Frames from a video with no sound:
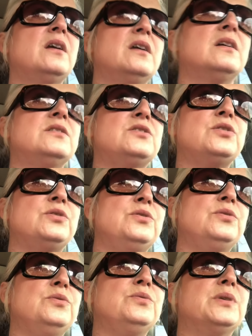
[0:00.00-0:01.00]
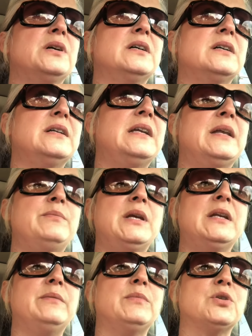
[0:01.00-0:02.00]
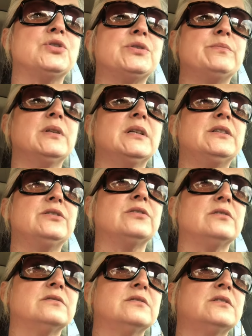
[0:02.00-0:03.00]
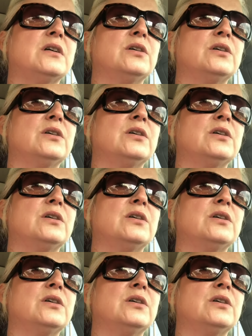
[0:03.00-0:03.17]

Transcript: to get me an immersion blender. So